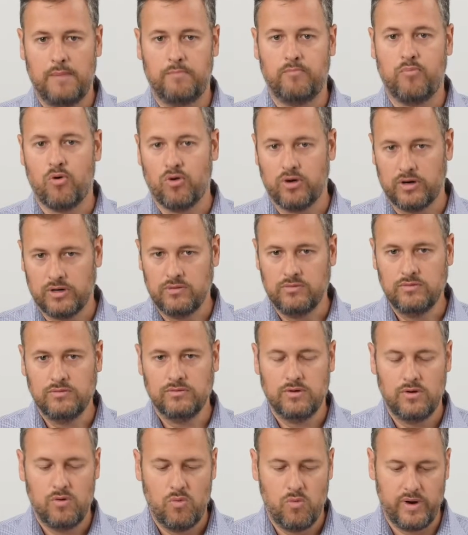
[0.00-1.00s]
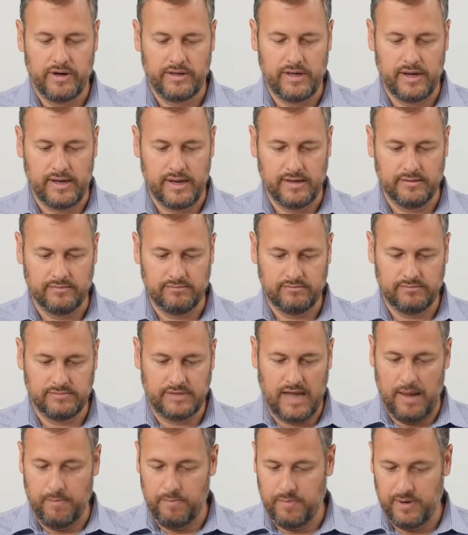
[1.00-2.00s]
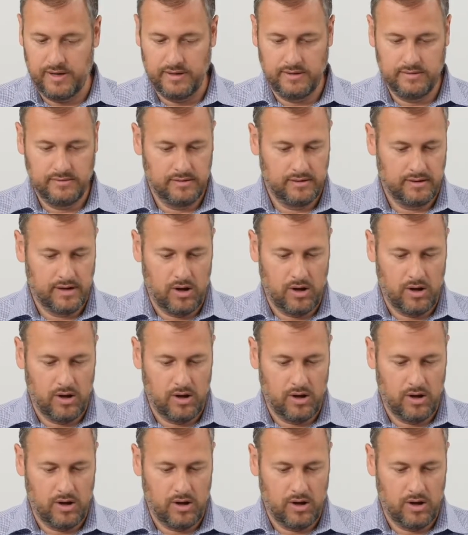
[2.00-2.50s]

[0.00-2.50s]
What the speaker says: portal where they can type in